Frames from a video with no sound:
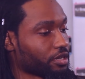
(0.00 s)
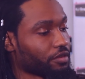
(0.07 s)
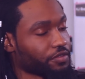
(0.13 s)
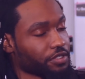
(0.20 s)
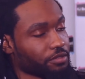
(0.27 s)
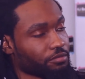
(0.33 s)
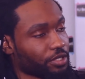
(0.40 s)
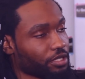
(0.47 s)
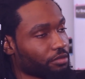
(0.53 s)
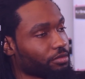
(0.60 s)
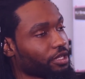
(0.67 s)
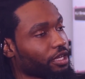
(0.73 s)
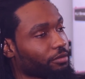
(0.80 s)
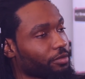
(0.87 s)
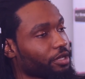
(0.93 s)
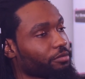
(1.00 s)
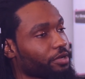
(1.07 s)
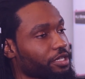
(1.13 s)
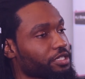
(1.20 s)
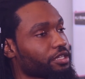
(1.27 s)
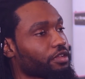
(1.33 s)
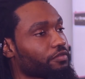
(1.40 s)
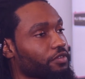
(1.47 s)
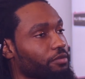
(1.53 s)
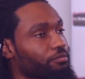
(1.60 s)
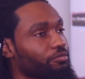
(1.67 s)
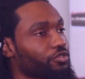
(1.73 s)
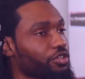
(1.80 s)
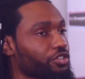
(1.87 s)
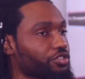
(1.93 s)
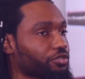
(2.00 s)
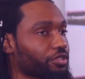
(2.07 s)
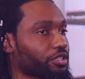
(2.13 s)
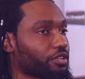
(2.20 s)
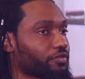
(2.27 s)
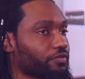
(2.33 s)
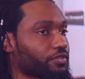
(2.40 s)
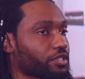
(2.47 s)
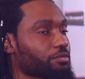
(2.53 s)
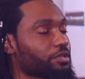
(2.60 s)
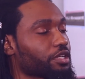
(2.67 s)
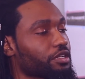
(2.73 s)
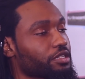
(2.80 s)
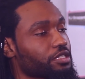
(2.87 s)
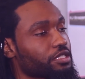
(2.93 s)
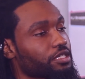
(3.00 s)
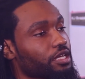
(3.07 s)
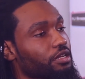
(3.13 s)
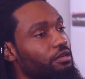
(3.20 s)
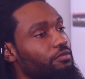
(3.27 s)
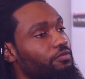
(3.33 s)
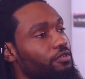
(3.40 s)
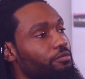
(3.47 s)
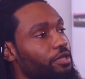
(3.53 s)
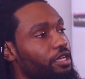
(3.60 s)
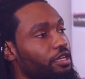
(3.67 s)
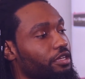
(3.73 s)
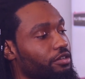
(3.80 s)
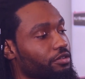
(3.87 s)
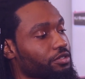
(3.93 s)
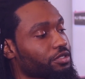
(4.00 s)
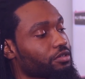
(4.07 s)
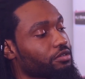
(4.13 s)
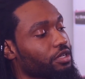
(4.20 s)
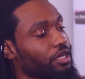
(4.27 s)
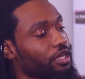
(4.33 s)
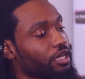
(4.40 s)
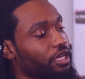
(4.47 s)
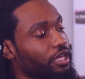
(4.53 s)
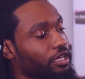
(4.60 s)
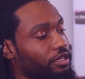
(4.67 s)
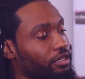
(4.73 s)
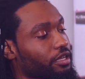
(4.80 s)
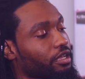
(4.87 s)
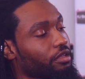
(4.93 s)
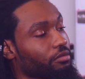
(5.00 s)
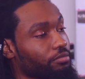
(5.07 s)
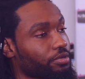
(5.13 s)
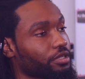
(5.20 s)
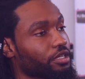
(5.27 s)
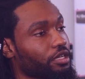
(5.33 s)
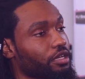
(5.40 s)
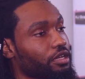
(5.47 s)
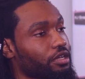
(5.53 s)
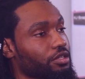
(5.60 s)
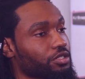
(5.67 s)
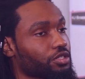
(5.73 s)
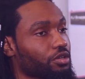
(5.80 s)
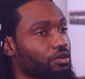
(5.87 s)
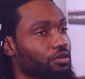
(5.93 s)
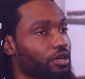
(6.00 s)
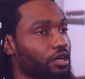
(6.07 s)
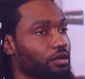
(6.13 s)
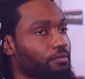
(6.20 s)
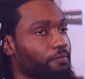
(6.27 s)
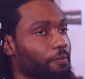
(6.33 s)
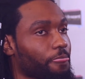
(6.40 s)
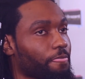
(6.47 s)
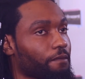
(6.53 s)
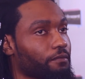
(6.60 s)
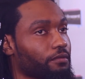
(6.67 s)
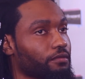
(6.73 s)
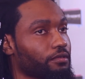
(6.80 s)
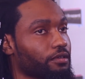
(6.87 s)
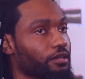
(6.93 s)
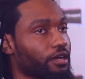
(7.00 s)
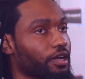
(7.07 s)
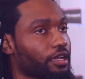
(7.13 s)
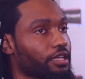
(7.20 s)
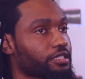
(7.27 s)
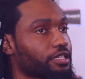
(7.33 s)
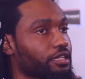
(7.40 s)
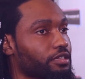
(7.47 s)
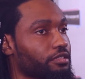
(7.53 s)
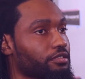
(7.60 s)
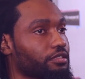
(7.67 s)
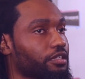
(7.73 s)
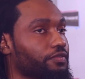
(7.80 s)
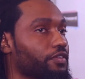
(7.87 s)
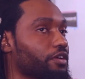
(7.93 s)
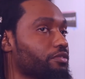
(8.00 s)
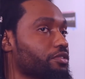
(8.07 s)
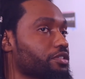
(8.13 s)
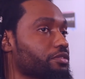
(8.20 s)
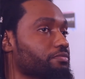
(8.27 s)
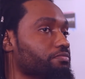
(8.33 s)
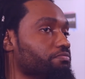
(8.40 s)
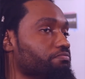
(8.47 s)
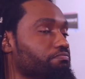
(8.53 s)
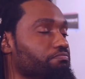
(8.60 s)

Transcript: obviously being a Black man myself, I'm pretty sure that if something is set up for me, it could help. So I guess if I were to